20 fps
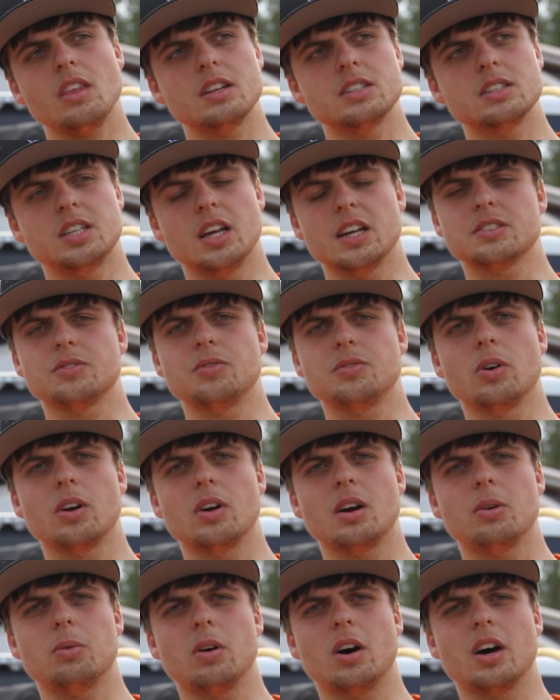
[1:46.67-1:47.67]
test
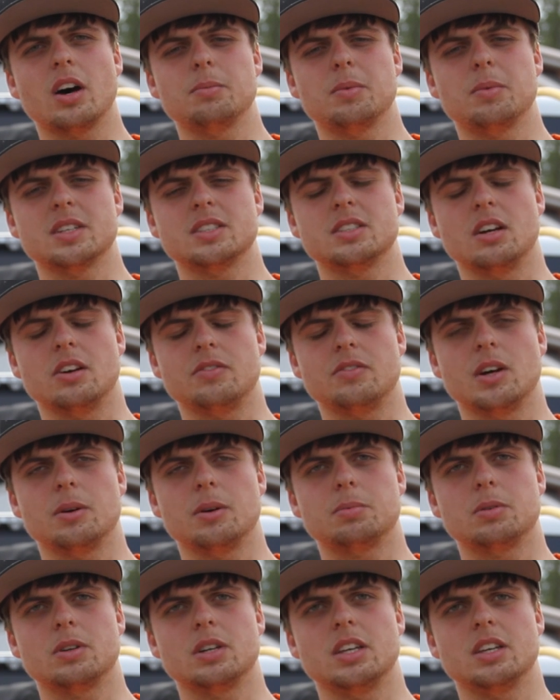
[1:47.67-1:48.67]
4 I wadded myself
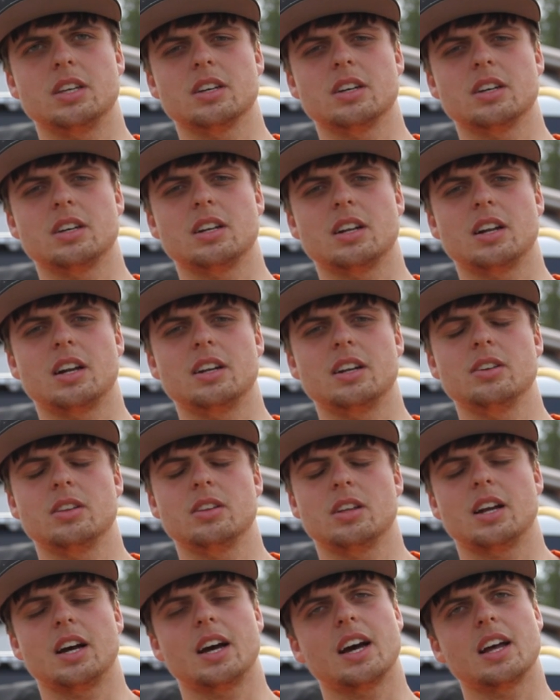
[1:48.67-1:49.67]
up pretty good, and I knew
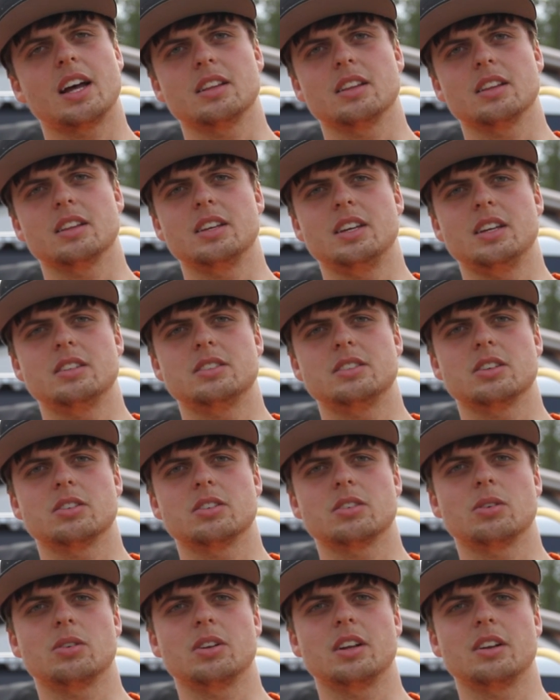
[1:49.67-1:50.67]
that I had the lead.
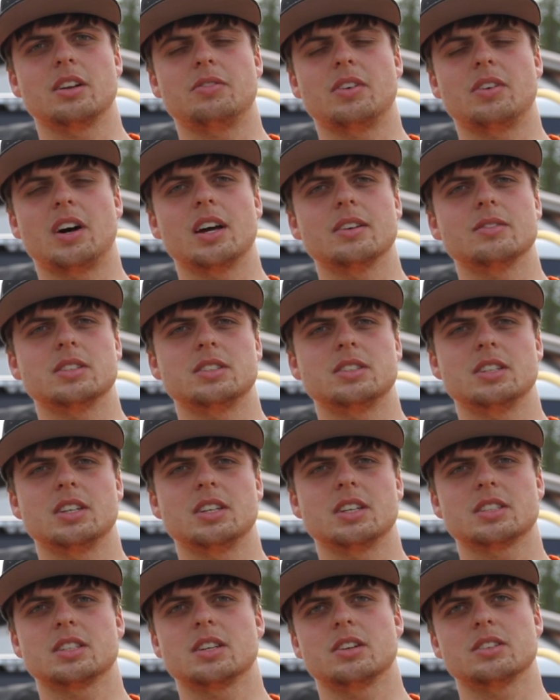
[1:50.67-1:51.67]
So going into 5 and
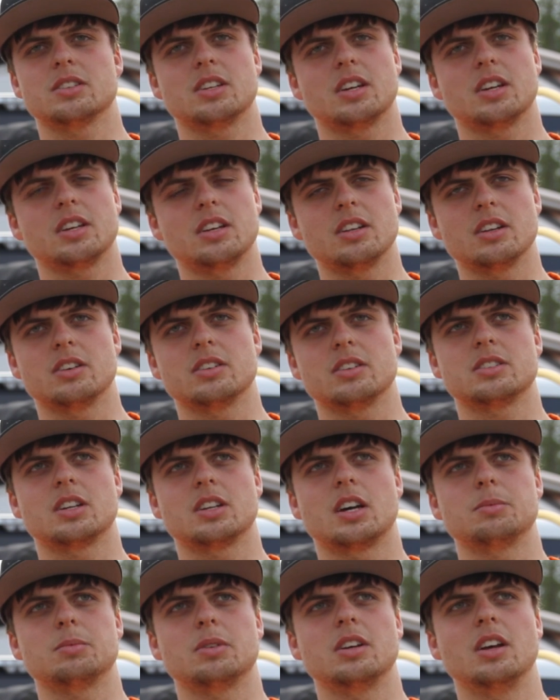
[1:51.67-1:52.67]
6, I was like, you know, it's
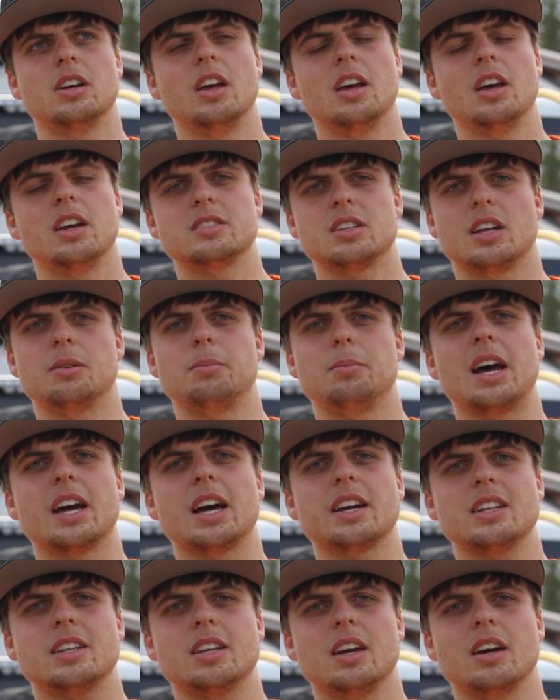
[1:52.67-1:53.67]
time to
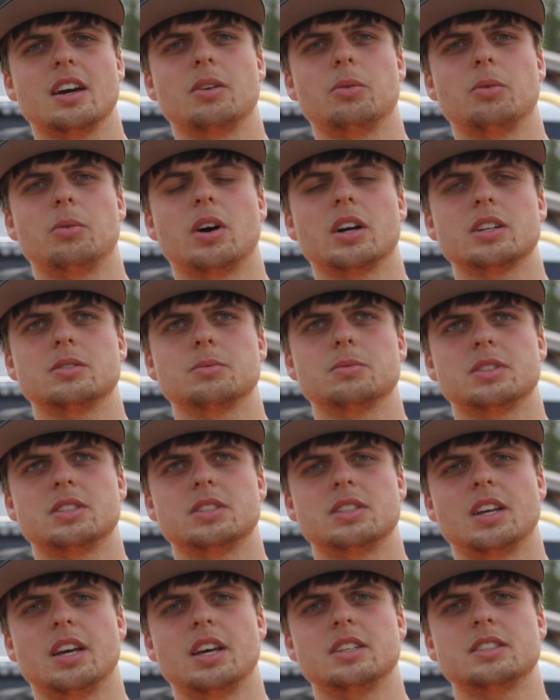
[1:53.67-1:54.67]
back it down and watch the
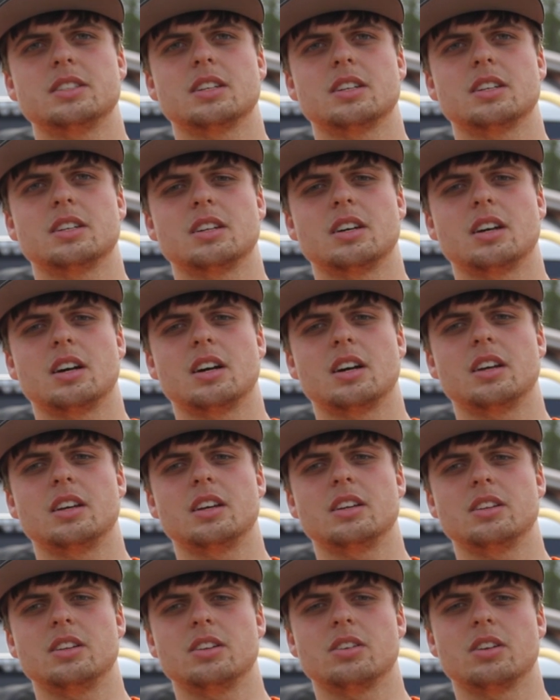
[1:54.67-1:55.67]
mistakes, and
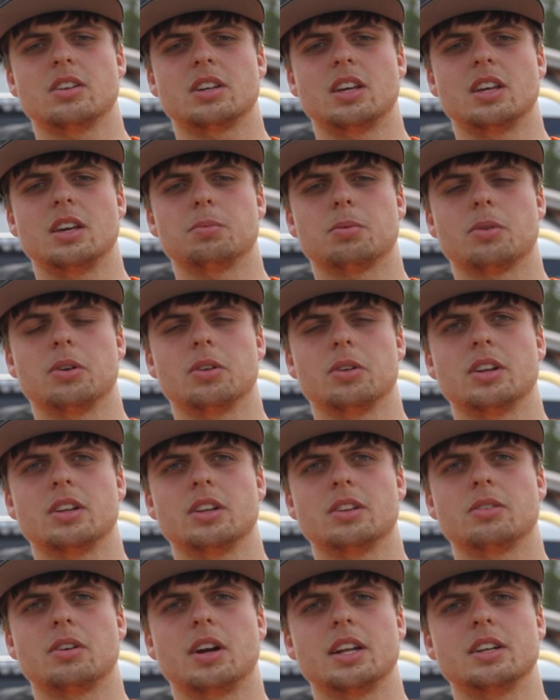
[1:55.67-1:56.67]
you know, keep rolling
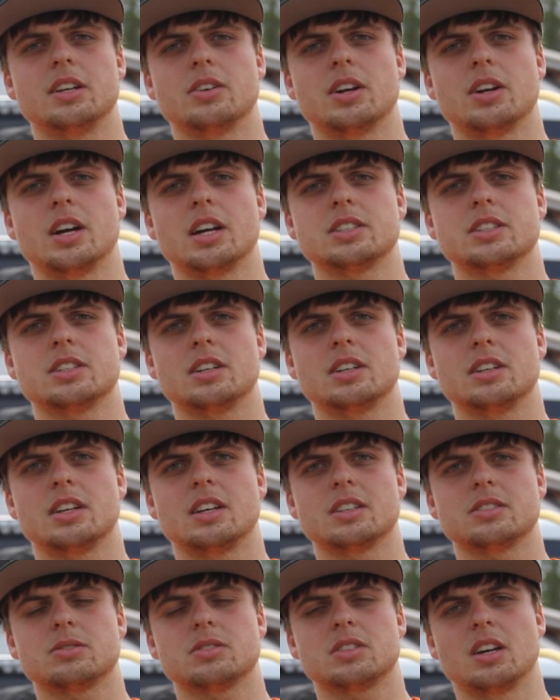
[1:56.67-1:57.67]
in the right direction, and
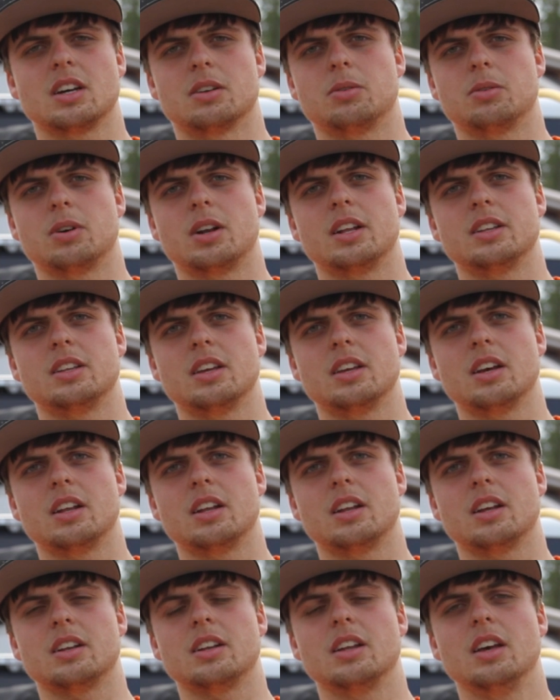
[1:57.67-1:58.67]
that's kind of what I
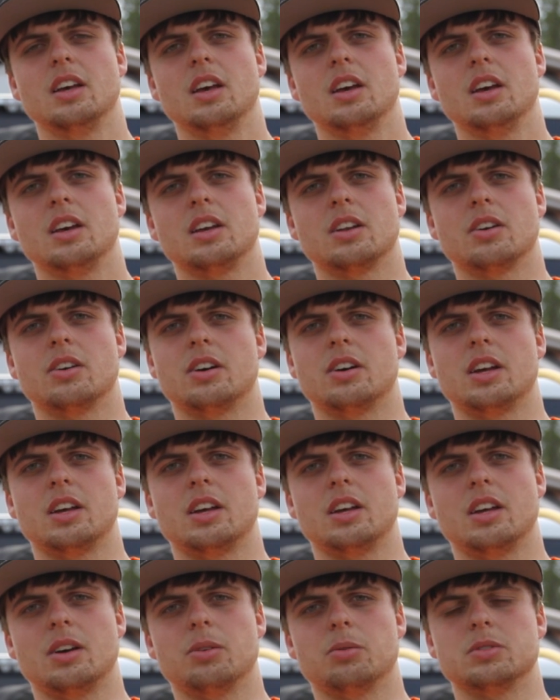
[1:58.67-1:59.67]
did. And you know,
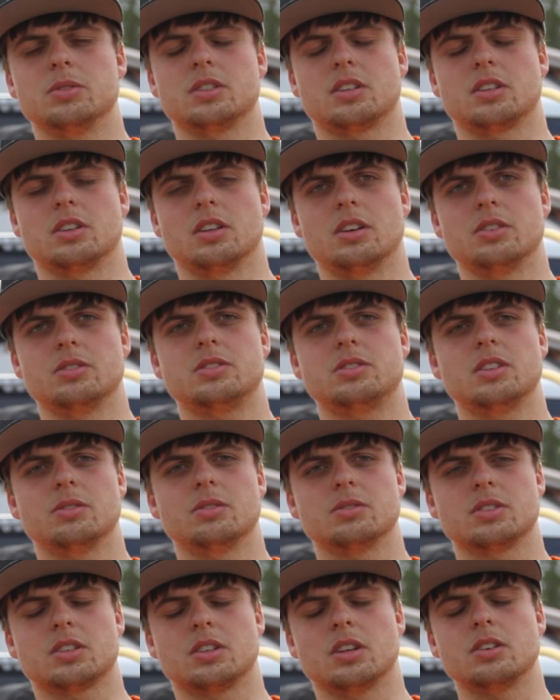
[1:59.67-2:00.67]
it was a
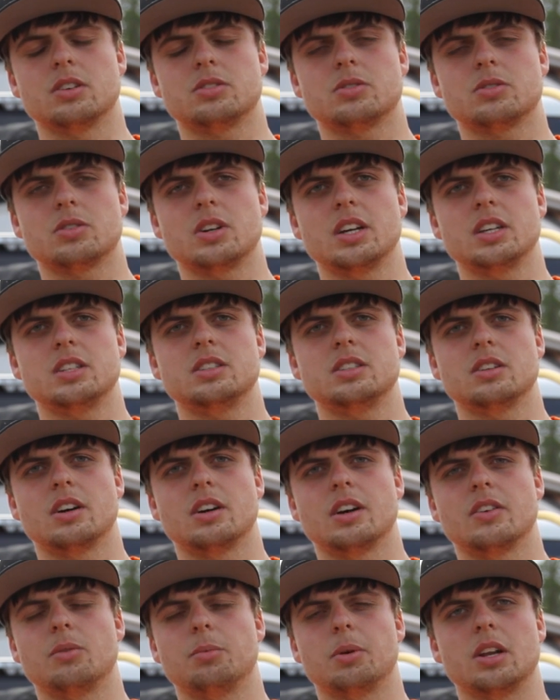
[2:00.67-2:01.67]
close race. You know,
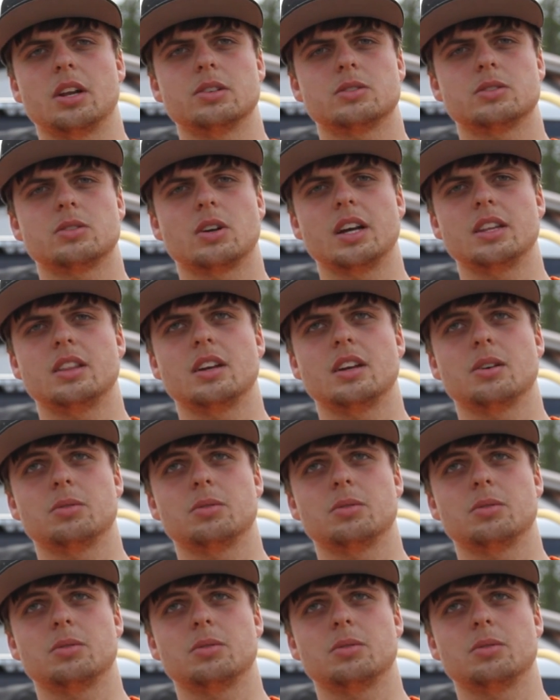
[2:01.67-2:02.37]
everybody was right there